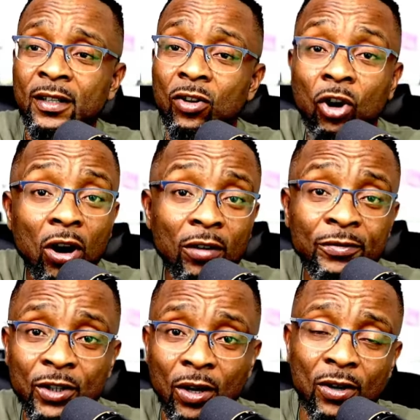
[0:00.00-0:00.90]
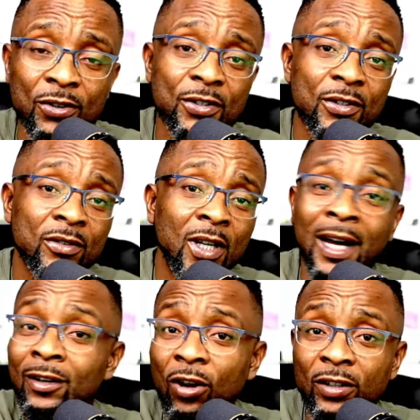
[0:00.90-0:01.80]
governors, and
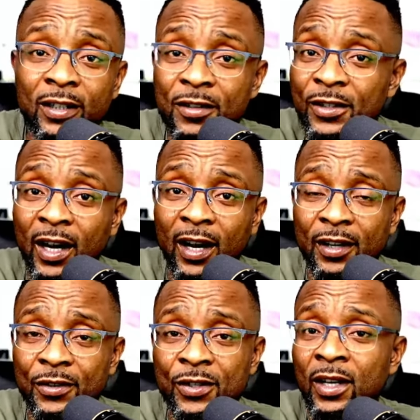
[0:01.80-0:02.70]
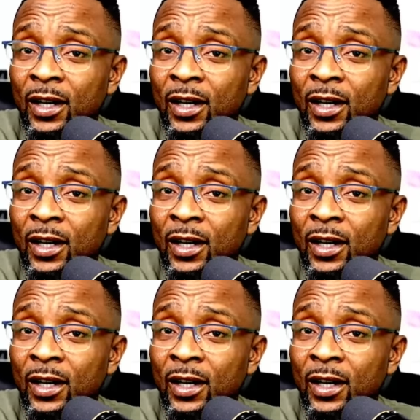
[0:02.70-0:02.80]
all these guys.